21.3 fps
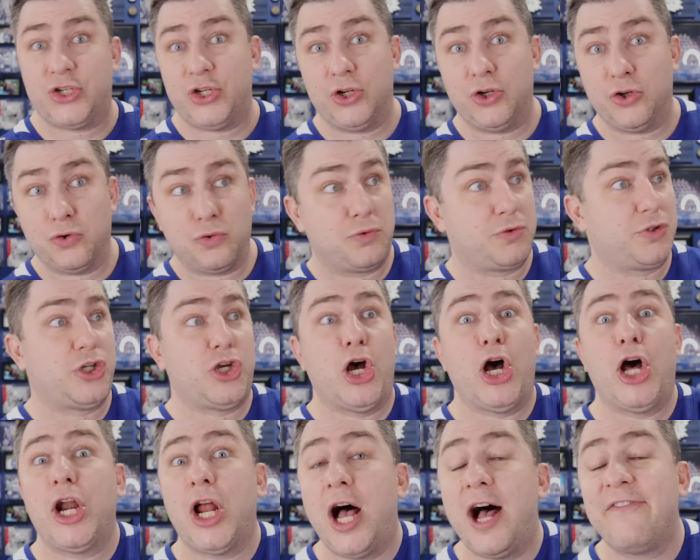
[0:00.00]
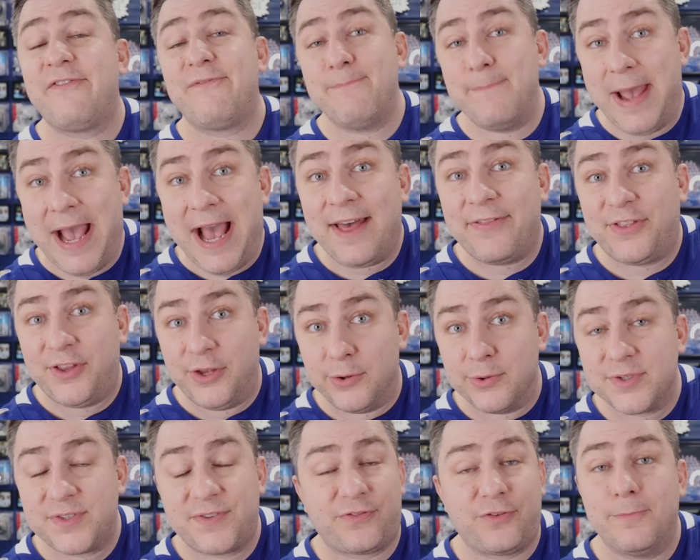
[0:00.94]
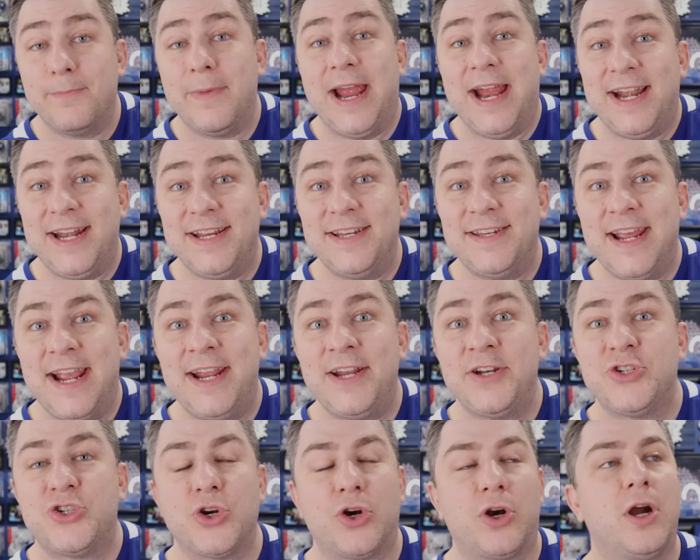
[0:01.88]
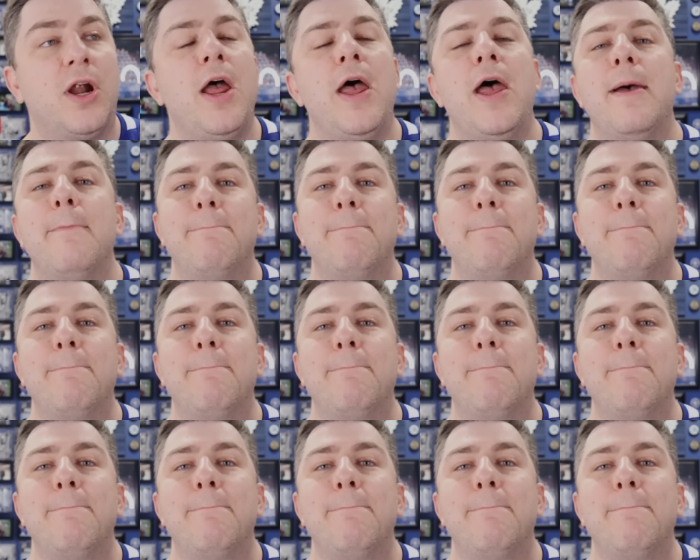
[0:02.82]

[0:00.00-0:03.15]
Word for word: to cut off Matthews from any danger,